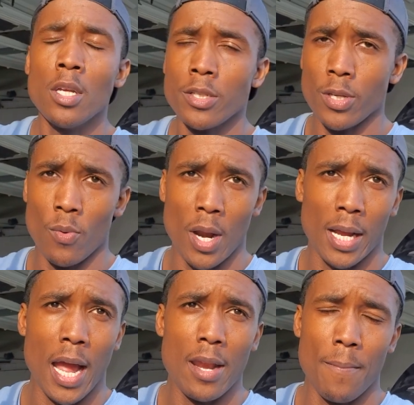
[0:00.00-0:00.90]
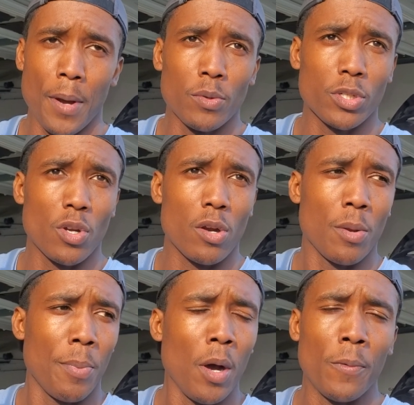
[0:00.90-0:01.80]
So when I got in the boat to start the
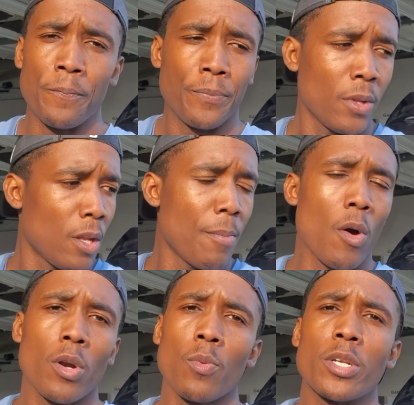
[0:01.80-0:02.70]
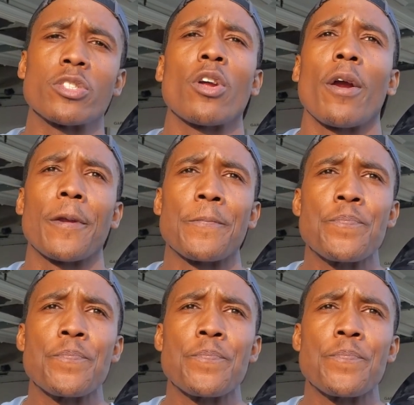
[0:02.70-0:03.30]
boat, the motor wouldn't start.